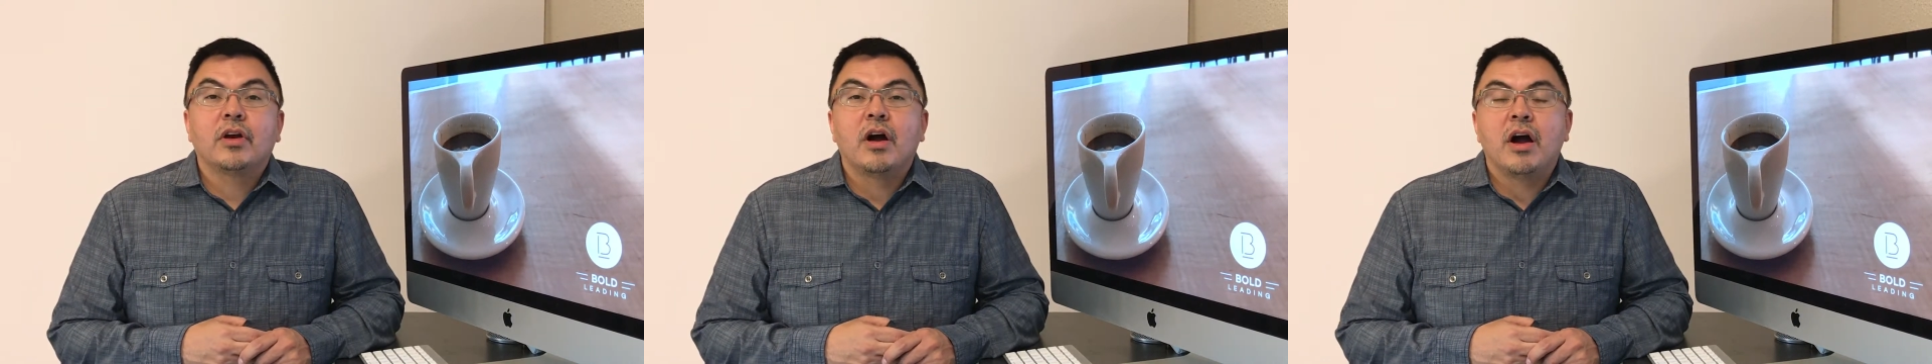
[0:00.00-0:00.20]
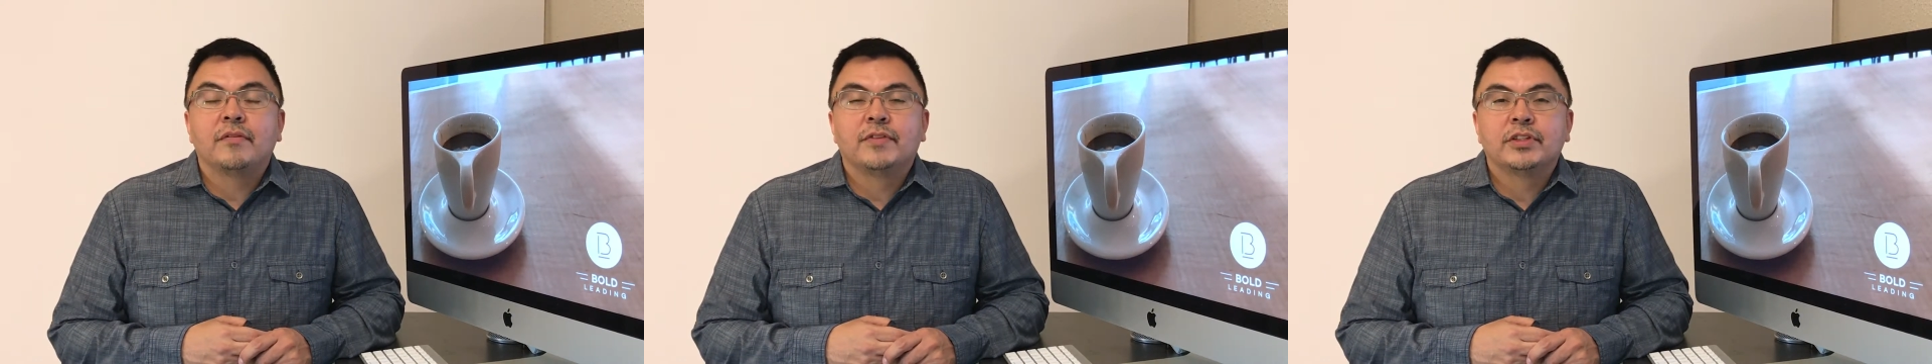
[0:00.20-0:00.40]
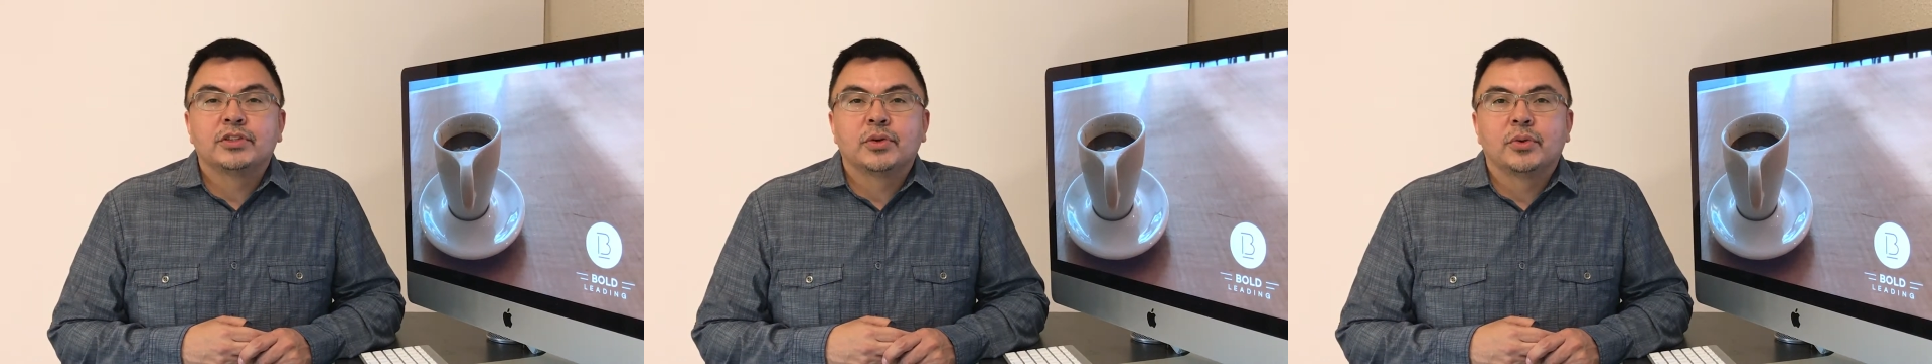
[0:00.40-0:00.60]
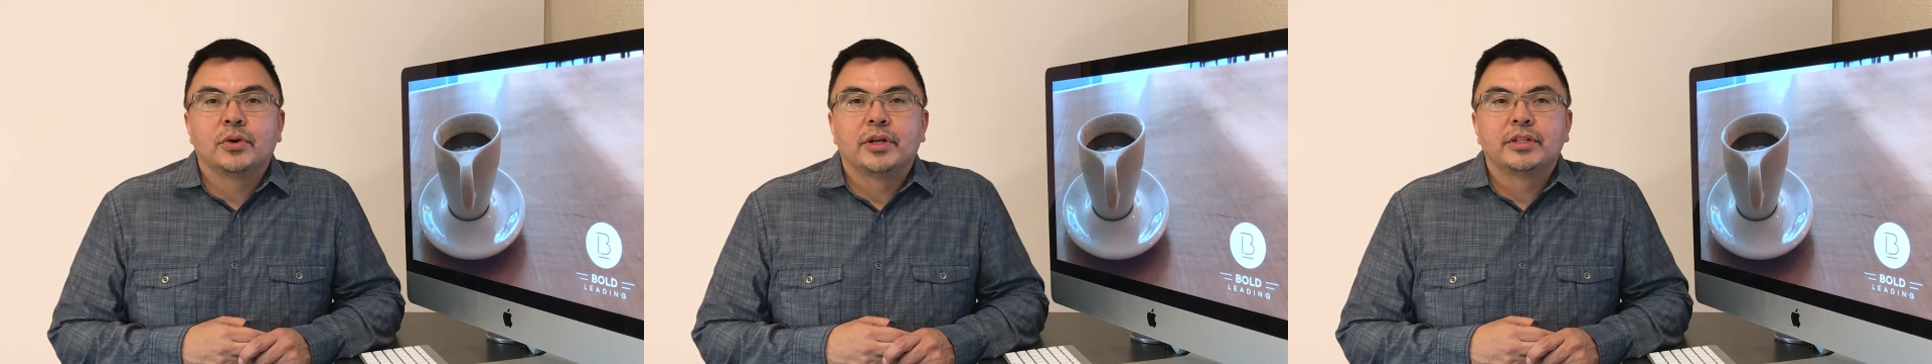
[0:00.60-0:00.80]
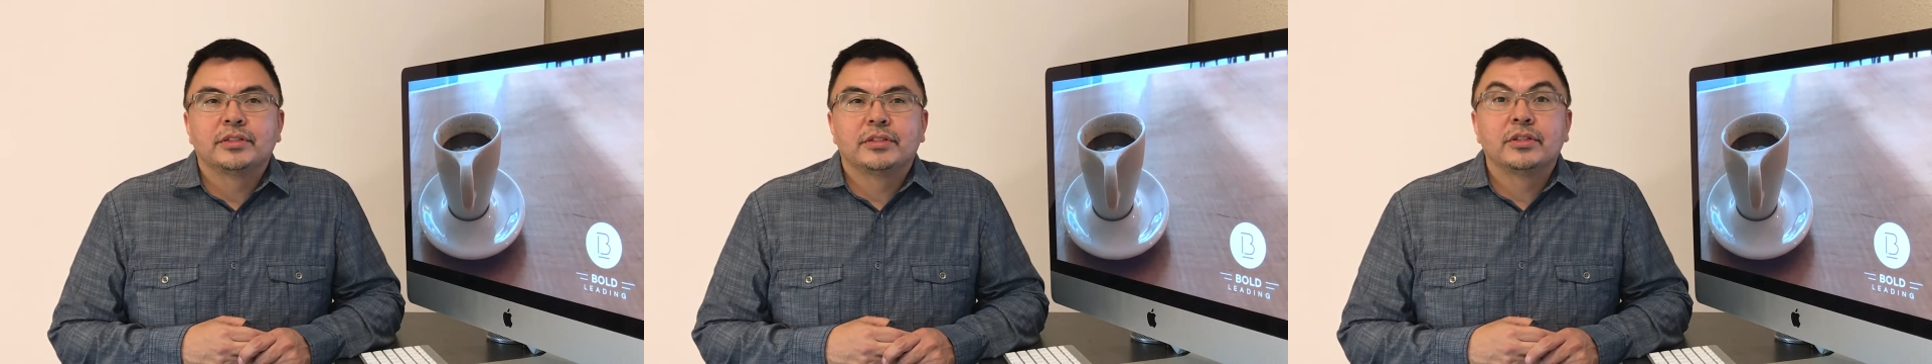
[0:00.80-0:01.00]
coffee
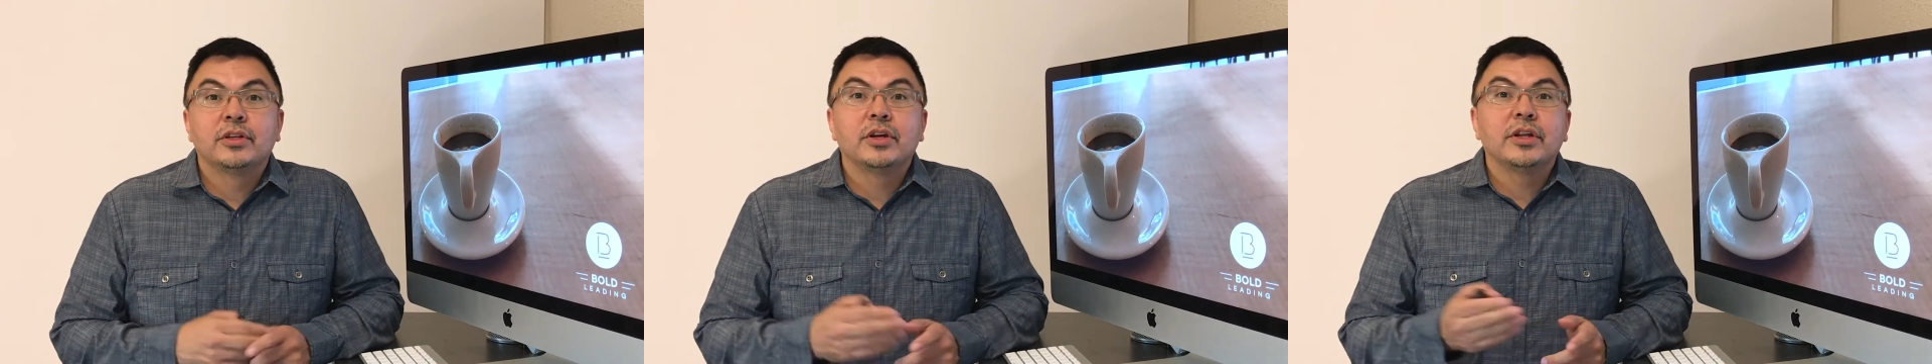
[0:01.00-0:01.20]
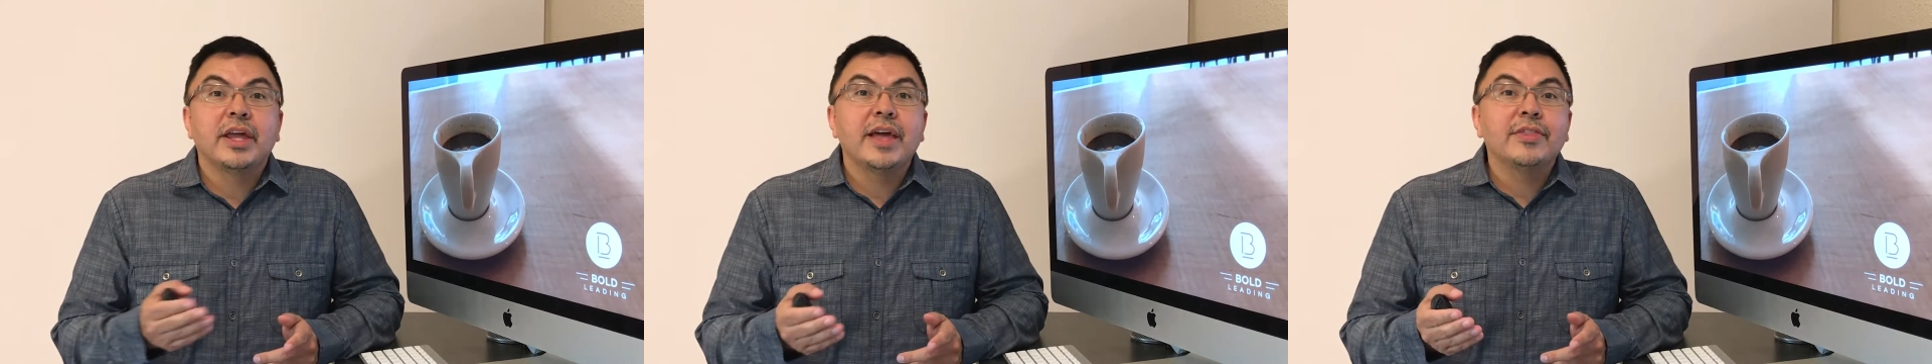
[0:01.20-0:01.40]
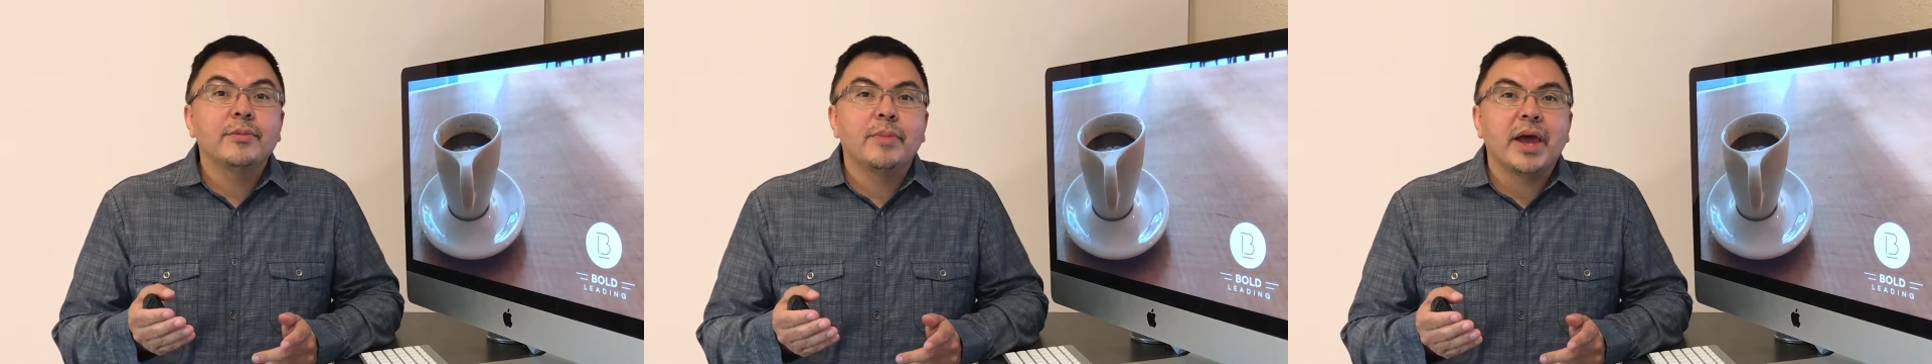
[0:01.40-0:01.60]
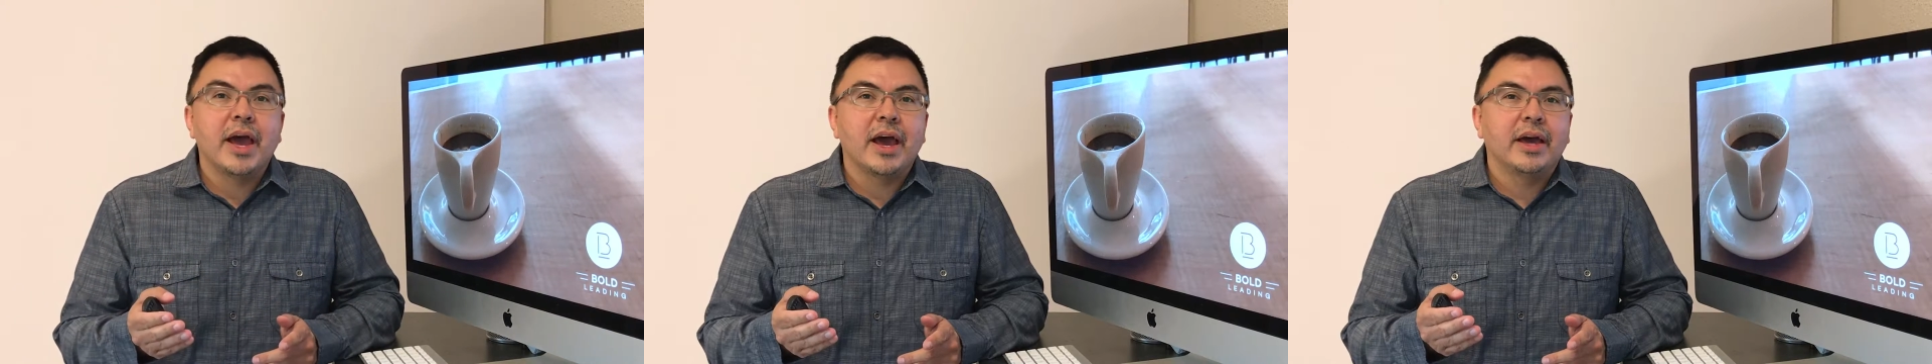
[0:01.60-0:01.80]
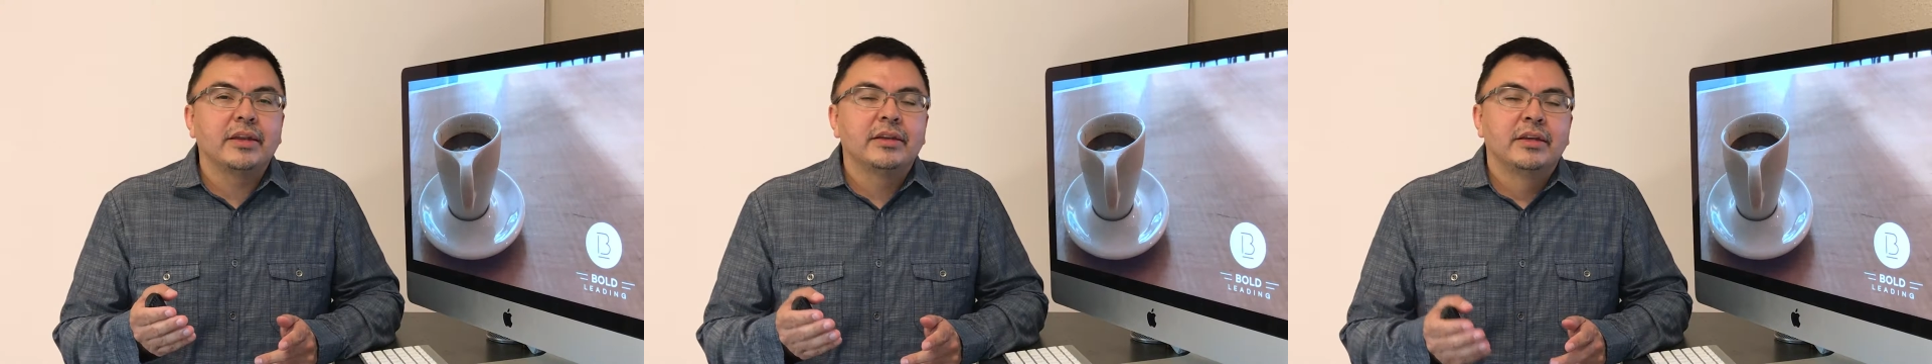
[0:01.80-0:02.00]
stories, the good and the
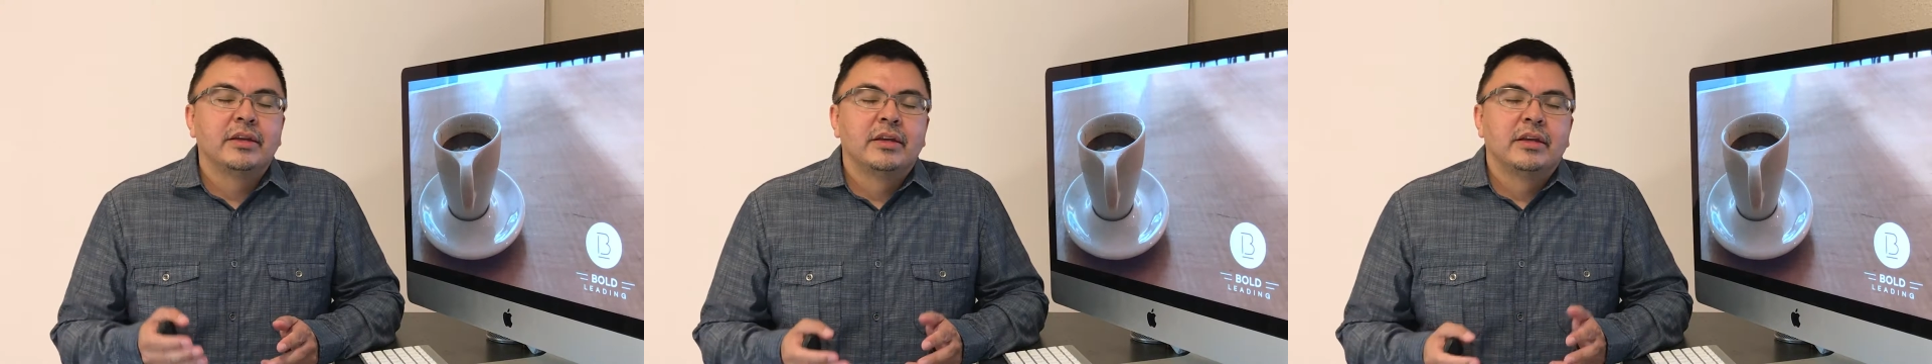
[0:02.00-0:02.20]
bad,